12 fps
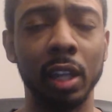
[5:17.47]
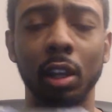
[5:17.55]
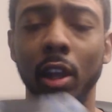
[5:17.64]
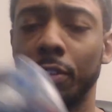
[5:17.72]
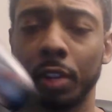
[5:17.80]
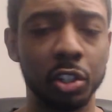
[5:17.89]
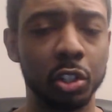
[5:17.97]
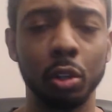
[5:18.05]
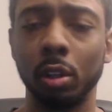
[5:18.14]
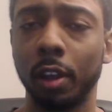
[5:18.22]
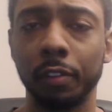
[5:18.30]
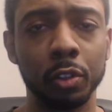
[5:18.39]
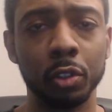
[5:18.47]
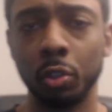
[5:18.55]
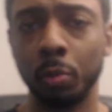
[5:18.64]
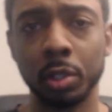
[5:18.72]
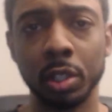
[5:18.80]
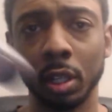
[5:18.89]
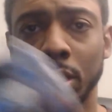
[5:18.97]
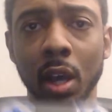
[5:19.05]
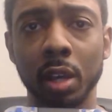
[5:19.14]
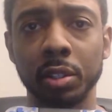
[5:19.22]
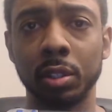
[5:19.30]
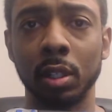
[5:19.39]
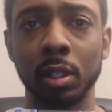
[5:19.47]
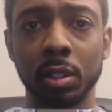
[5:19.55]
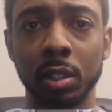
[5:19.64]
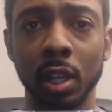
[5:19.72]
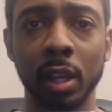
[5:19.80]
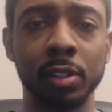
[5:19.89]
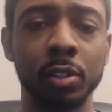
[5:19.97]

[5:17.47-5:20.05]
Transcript: I still love consumer technology to this day.